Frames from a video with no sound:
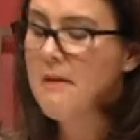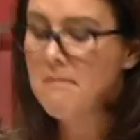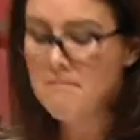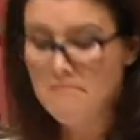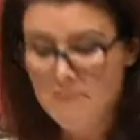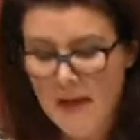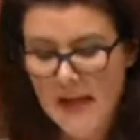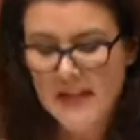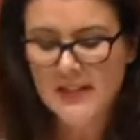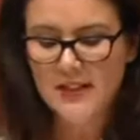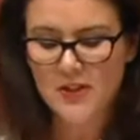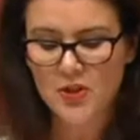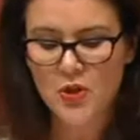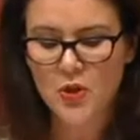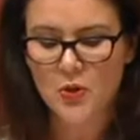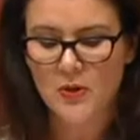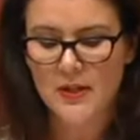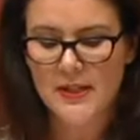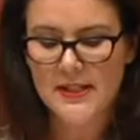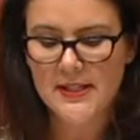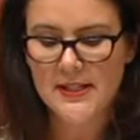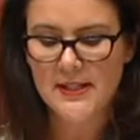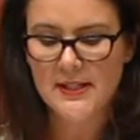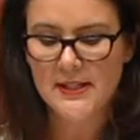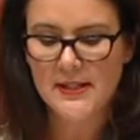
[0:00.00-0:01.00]
better
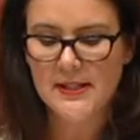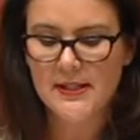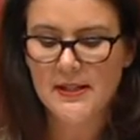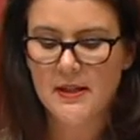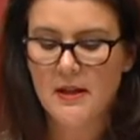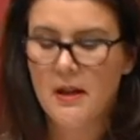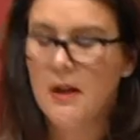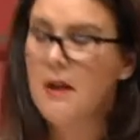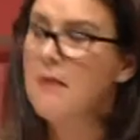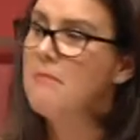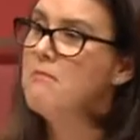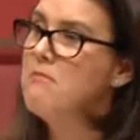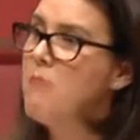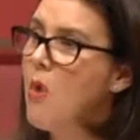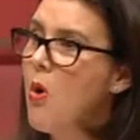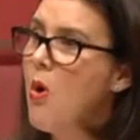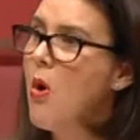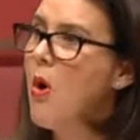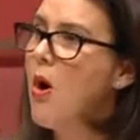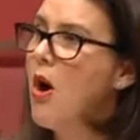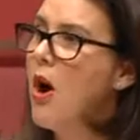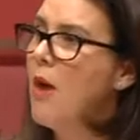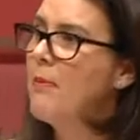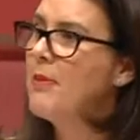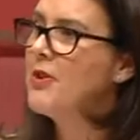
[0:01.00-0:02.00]
choices,
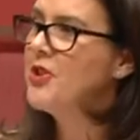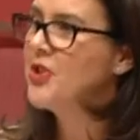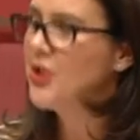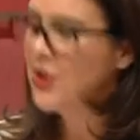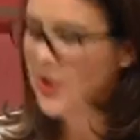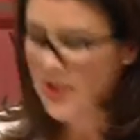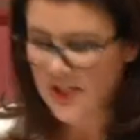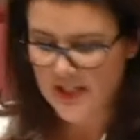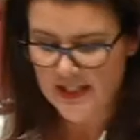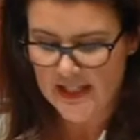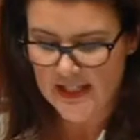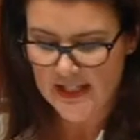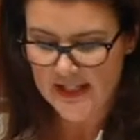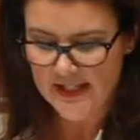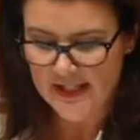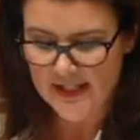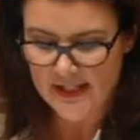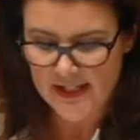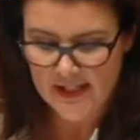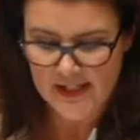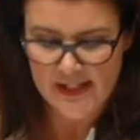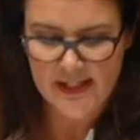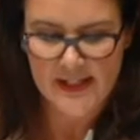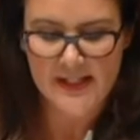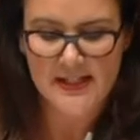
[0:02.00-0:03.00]
more opportunities to
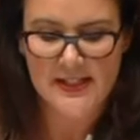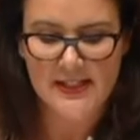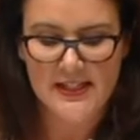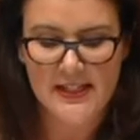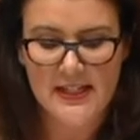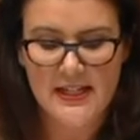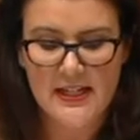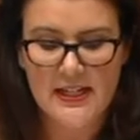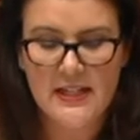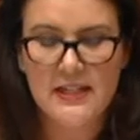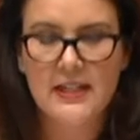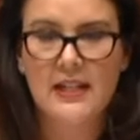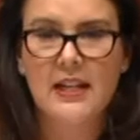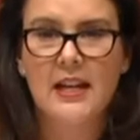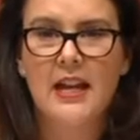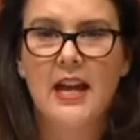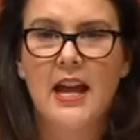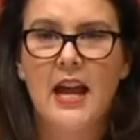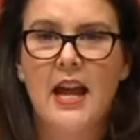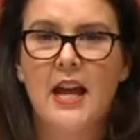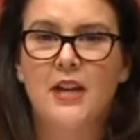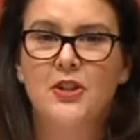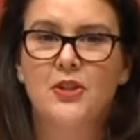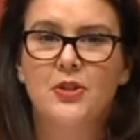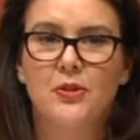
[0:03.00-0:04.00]
succeed
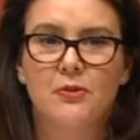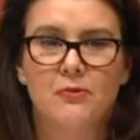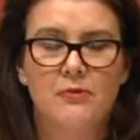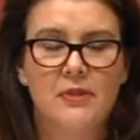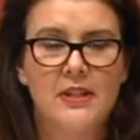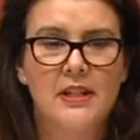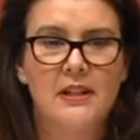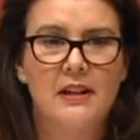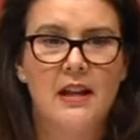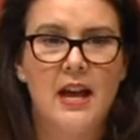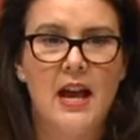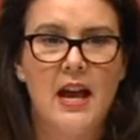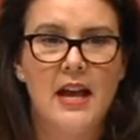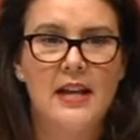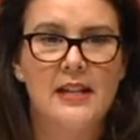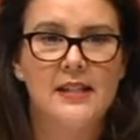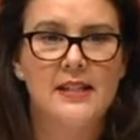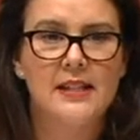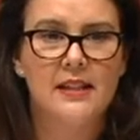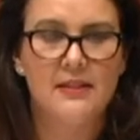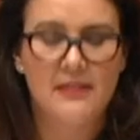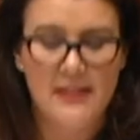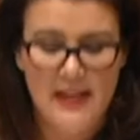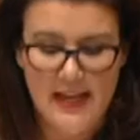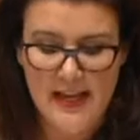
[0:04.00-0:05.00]
and to realise
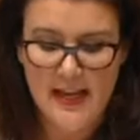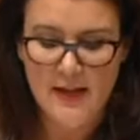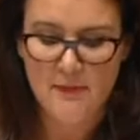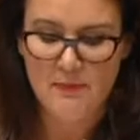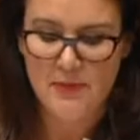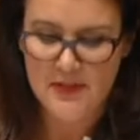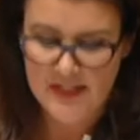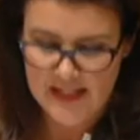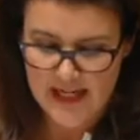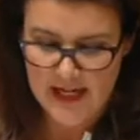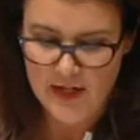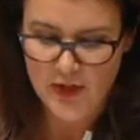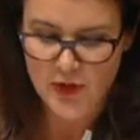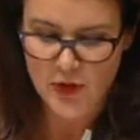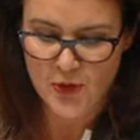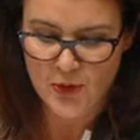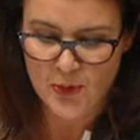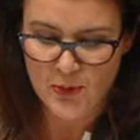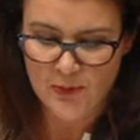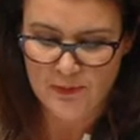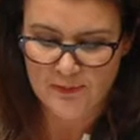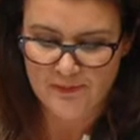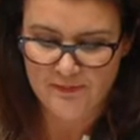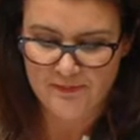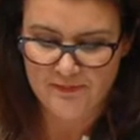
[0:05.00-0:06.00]
their
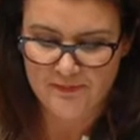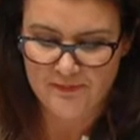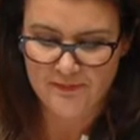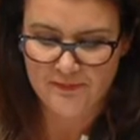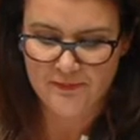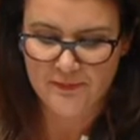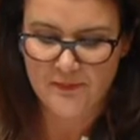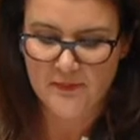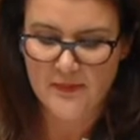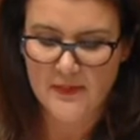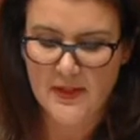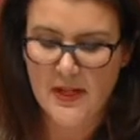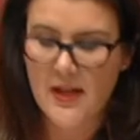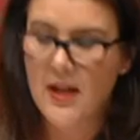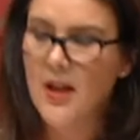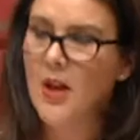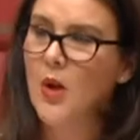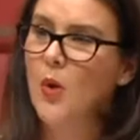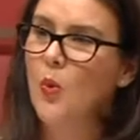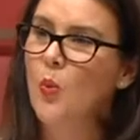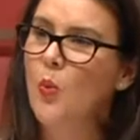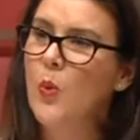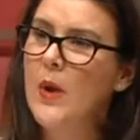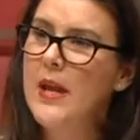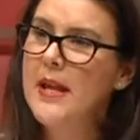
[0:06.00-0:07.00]
potential.
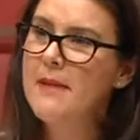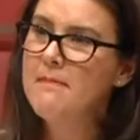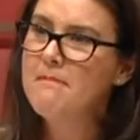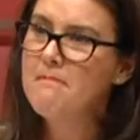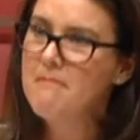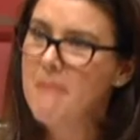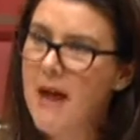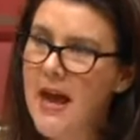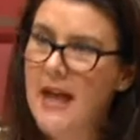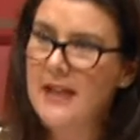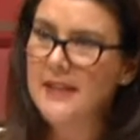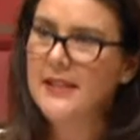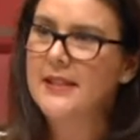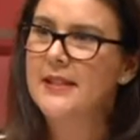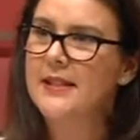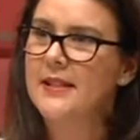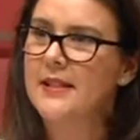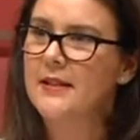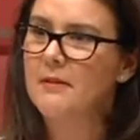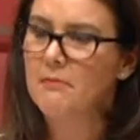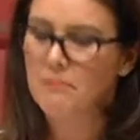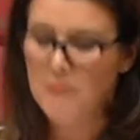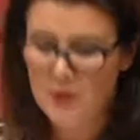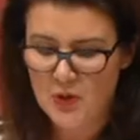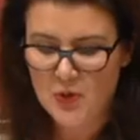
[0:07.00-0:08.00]
We must
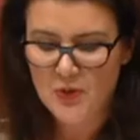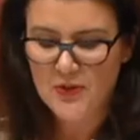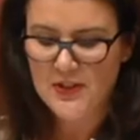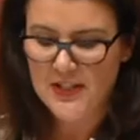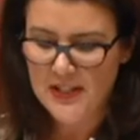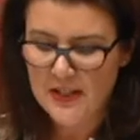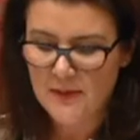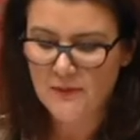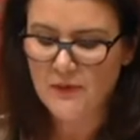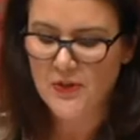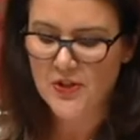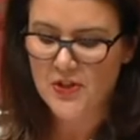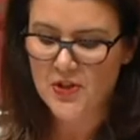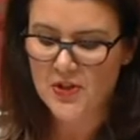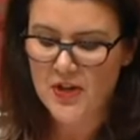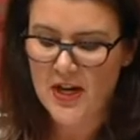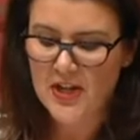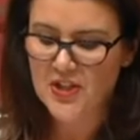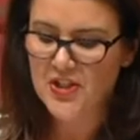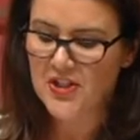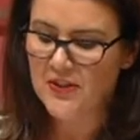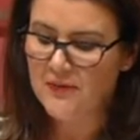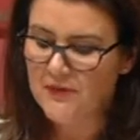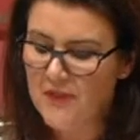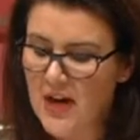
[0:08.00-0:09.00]
build the
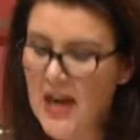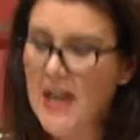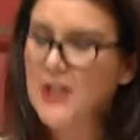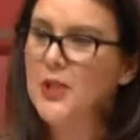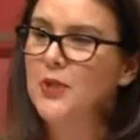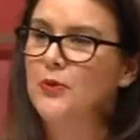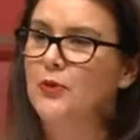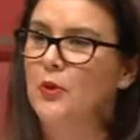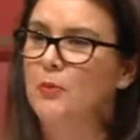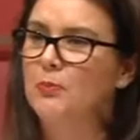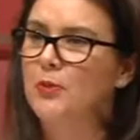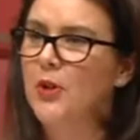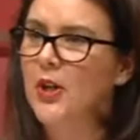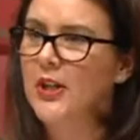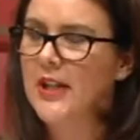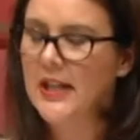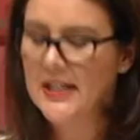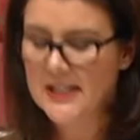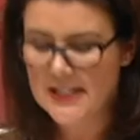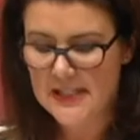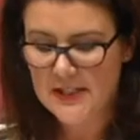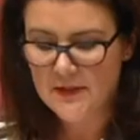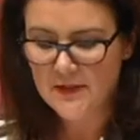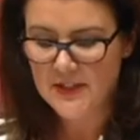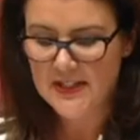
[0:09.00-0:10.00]
infrastructure vital for
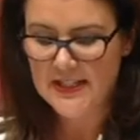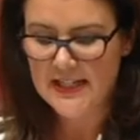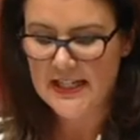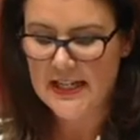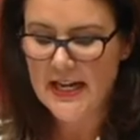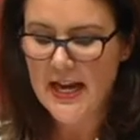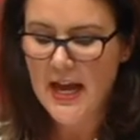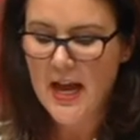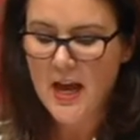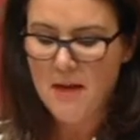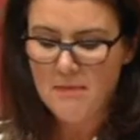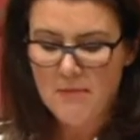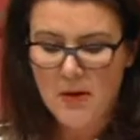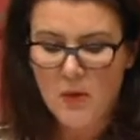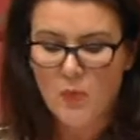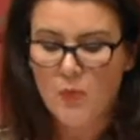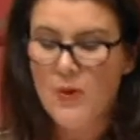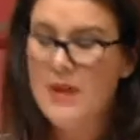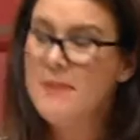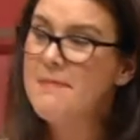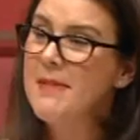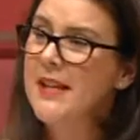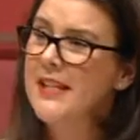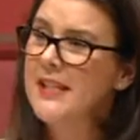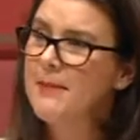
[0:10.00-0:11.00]
productivity, but
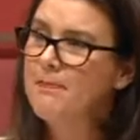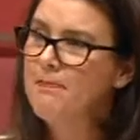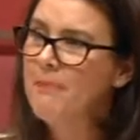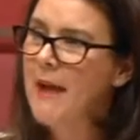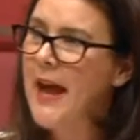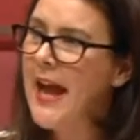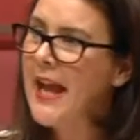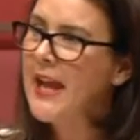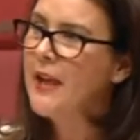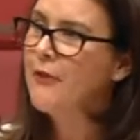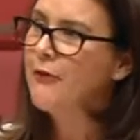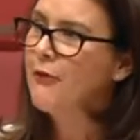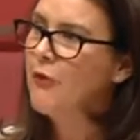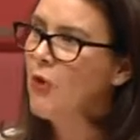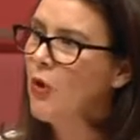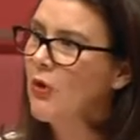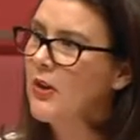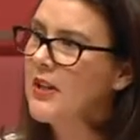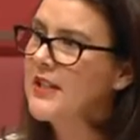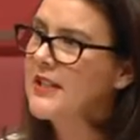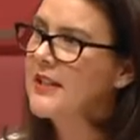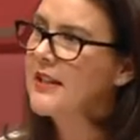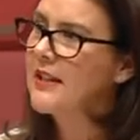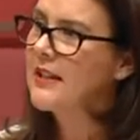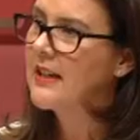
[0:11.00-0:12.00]
we must pay for
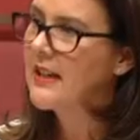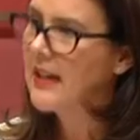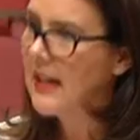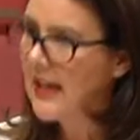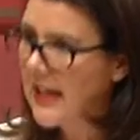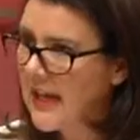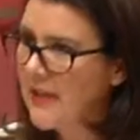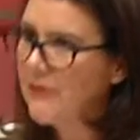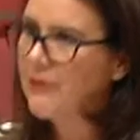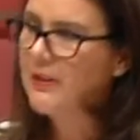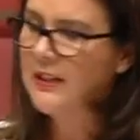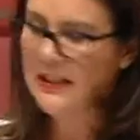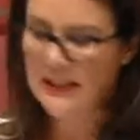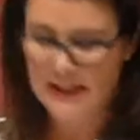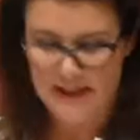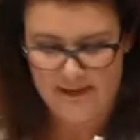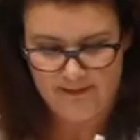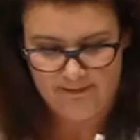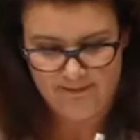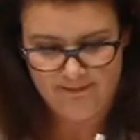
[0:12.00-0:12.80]
it cleverly,